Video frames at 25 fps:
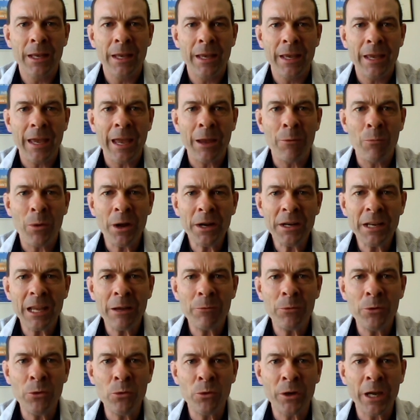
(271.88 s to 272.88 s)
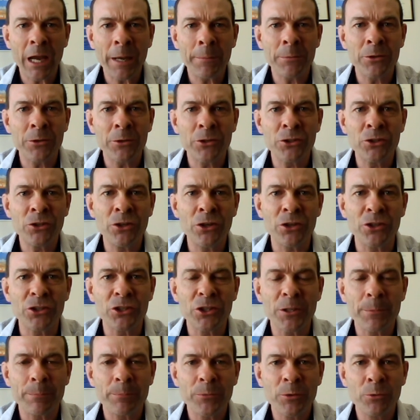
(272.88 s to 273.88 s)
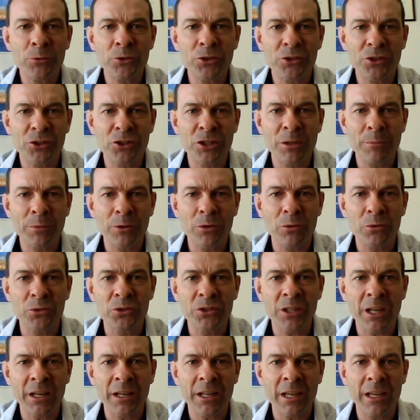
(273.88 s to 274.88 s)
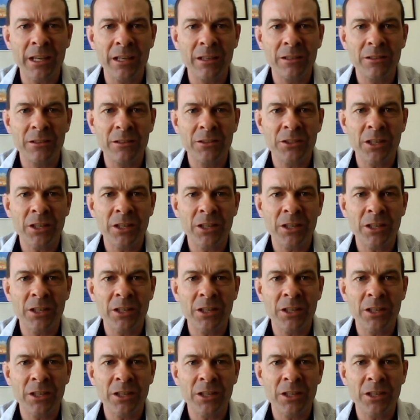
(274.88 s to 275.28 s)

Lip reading: And one day we all came to church, which is a typical Sunday